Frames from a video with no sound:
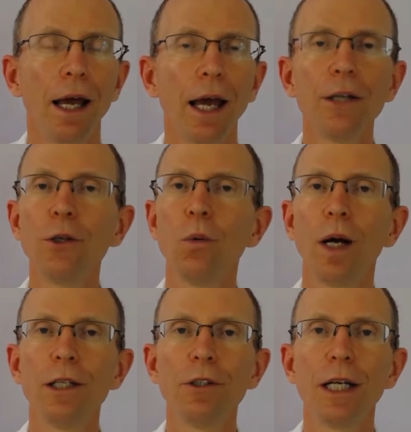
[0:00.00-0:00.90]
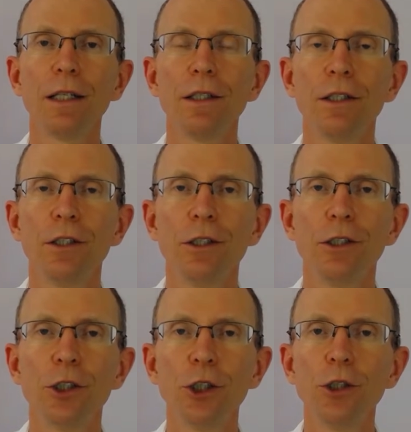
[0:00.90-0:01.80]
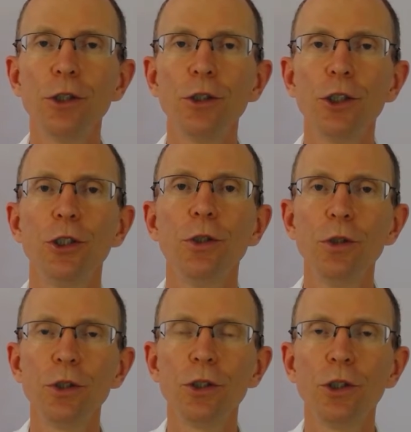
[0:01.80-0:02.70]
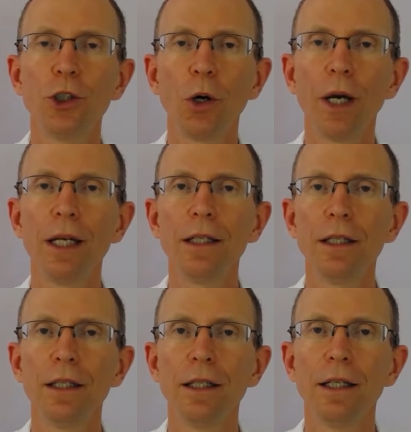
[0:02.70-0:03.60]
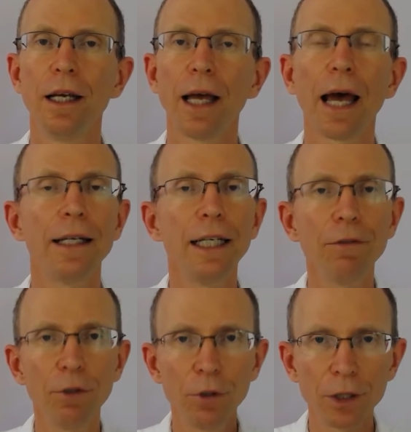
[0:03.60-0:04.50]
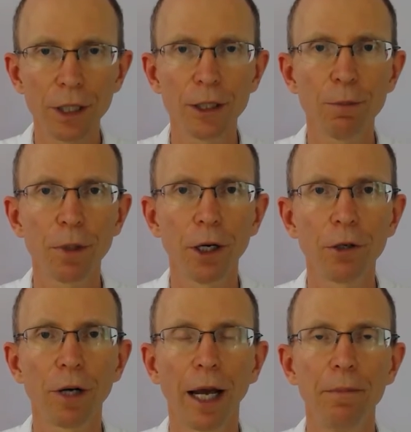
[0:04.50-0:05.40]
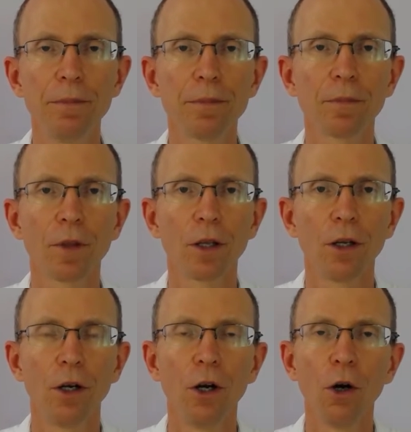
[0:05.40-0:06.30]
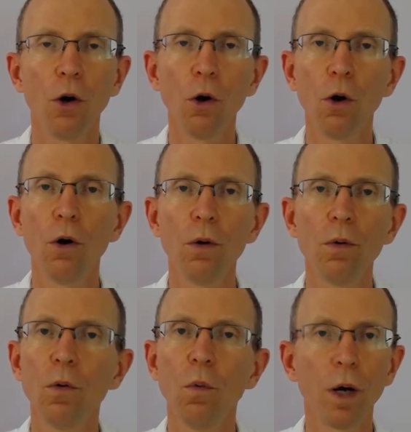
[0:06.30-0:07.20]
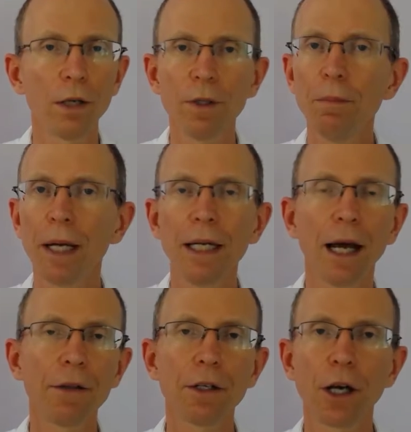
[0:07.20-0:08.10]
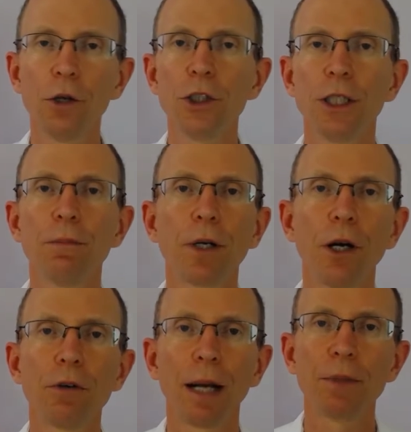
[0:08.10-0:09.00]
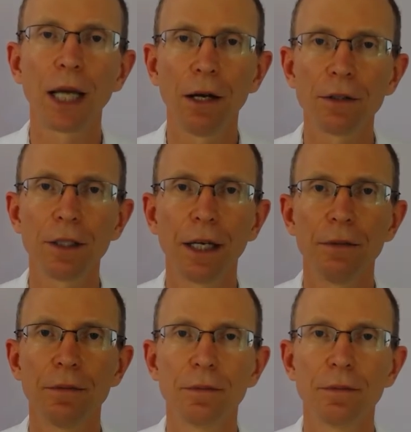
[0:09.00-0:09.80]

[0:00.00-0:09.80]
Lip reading: And you're wondering, should you choose to join an evolutesix program or one of the many other coaching programs out there?